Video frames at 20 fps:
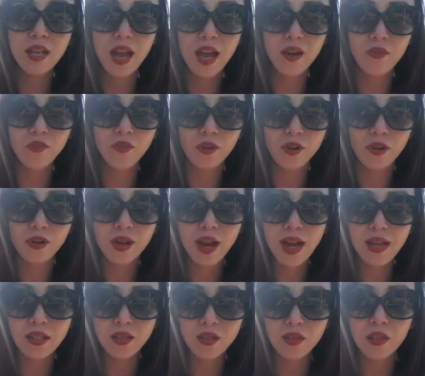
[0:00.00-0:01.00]
ad for a
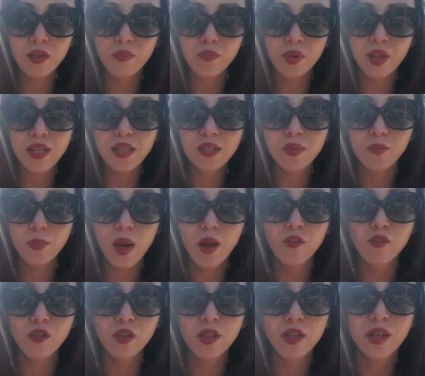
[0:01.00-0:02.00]
nice-looking place in
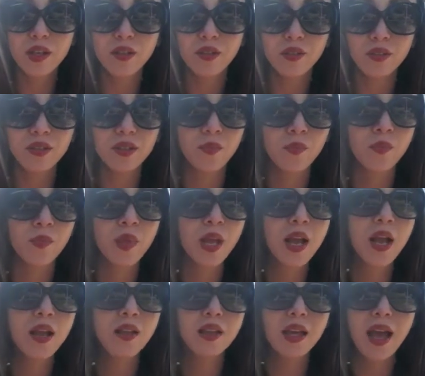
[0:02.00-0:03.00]
Beverly Hills.
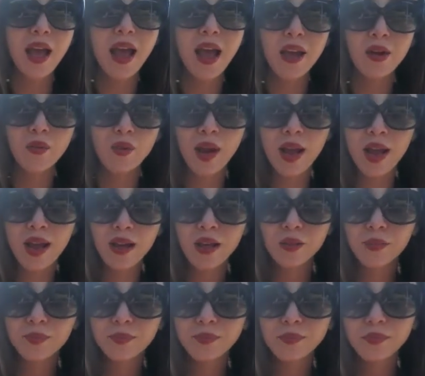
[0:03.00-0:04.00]
The ad read,
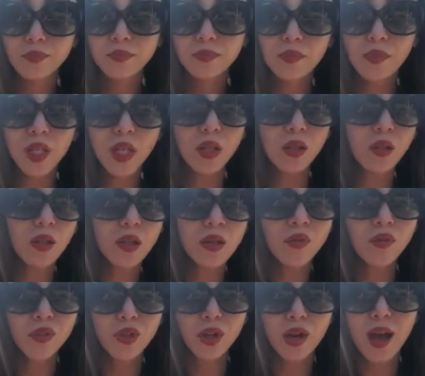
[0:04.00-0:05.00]

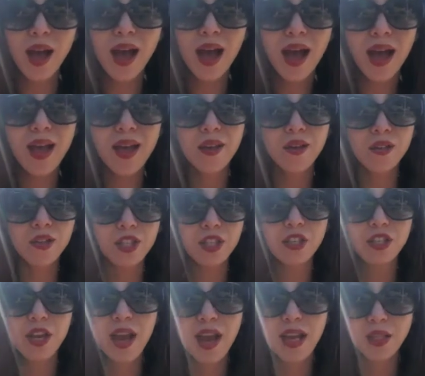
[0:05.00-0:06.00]
"Looking for a high-energy
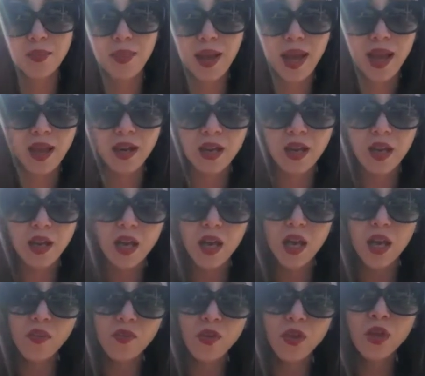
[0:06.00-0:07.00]
jazz band.
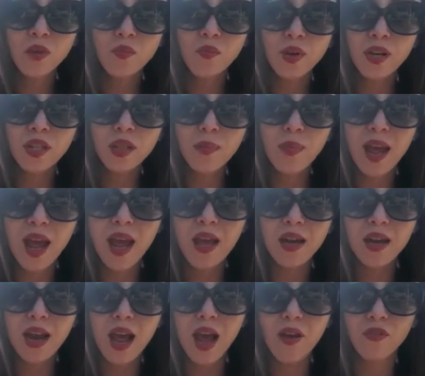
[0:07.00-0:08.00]
If you can bring the band
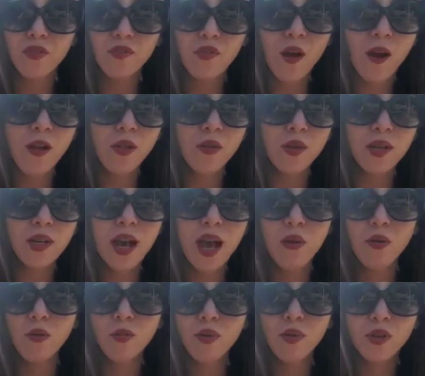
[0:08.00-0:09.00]
and have a following, I
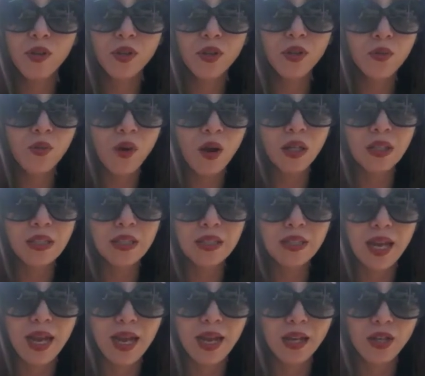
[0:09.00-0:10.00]
will put you on
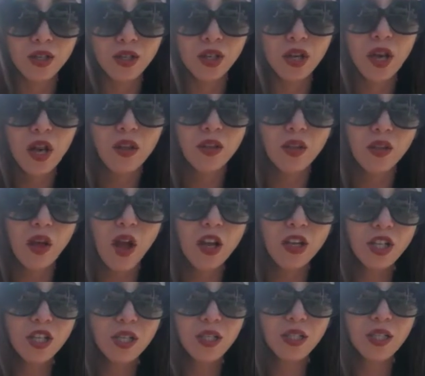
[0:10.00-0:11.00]
stage." The
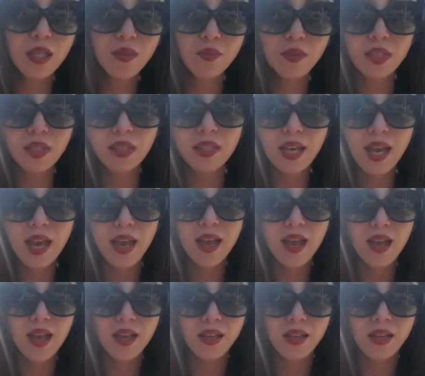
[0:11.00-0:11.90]
logic seems to say